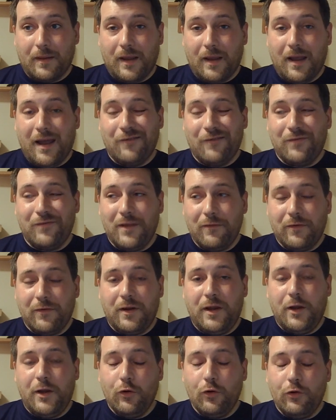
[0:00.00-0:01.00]
I've never
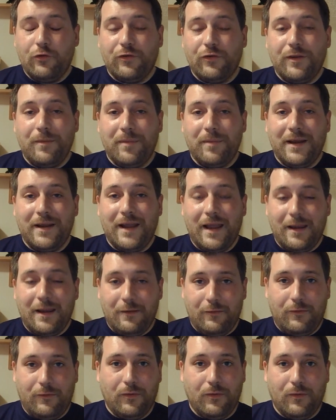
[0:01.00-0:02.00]
hugely been
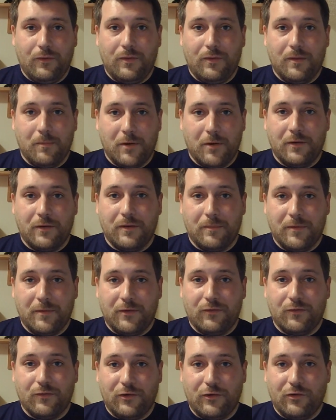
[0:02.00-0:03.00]
into the murder
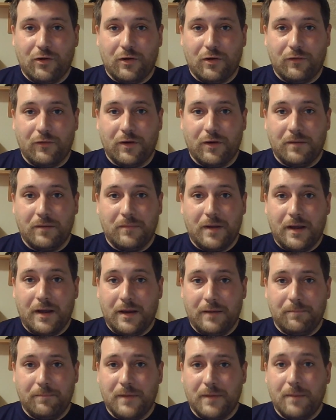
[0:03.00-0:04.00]
mystery genre.
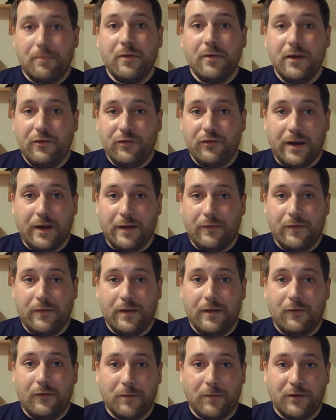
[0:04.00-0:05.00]
I appreciate it
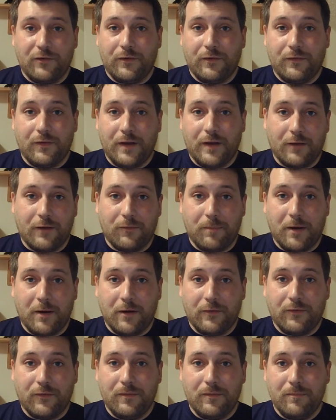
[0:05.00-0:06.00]
as much as the next
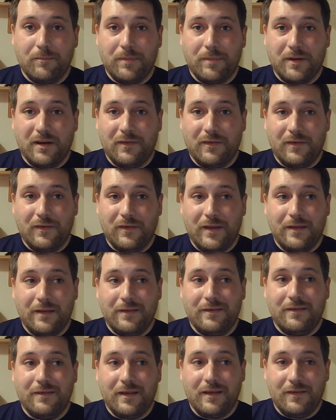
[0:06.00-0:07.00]
person, but it
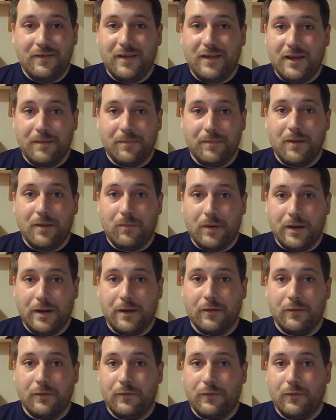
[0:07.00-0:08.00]
did take me a
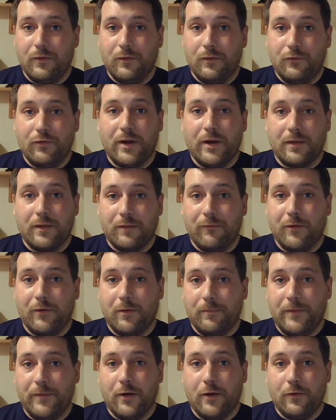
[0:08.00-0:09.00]
while to track the film
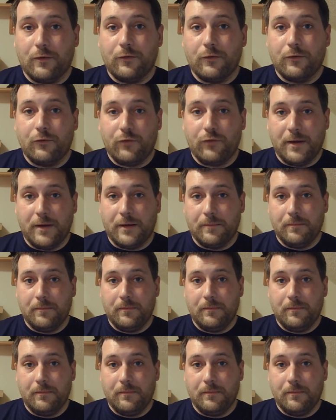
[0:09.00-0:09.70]
down on streaming.